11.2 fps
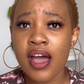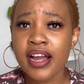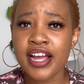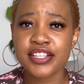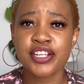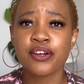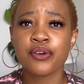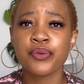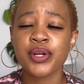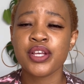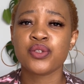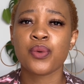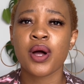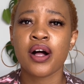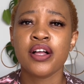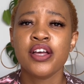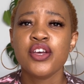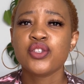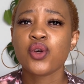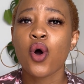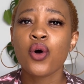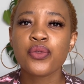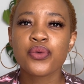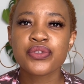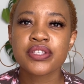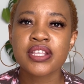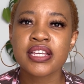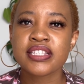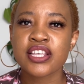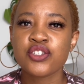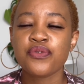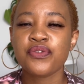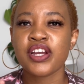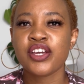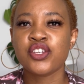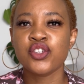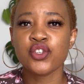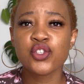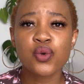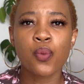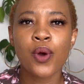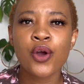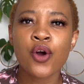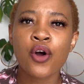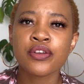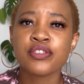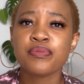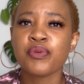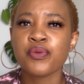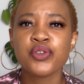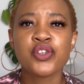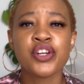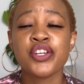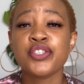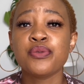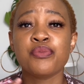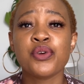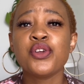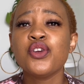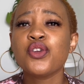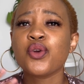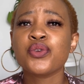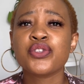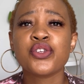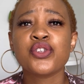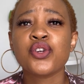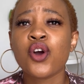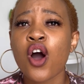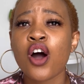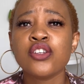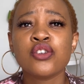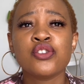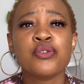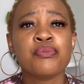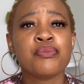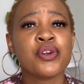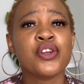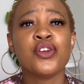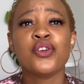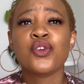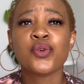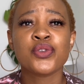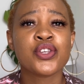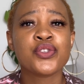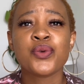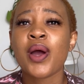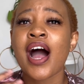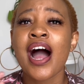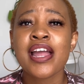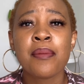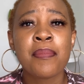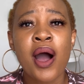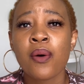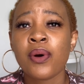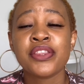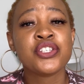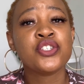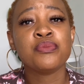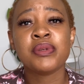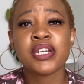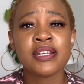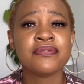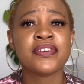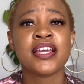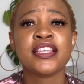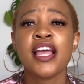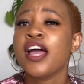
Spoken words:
category as well. So all those things that you feel like you need to work on spiritually to bring you closer to God or to bring you closer to a higher power that you believe in,